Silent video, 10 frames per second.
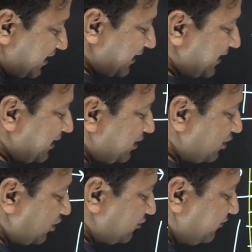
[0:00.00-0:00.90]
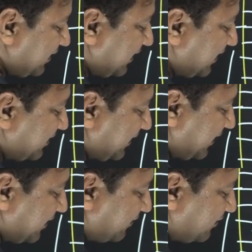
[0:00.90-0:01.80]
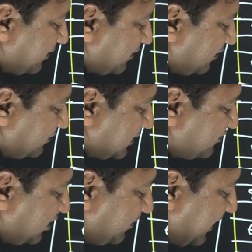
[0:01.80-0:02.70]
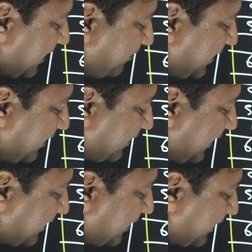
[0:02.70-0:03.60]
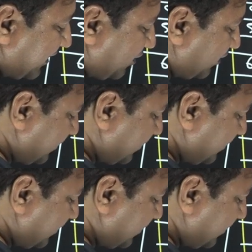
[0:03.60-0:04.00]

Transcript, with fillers: cannot fill anything here. This will be empty, right? I cannot.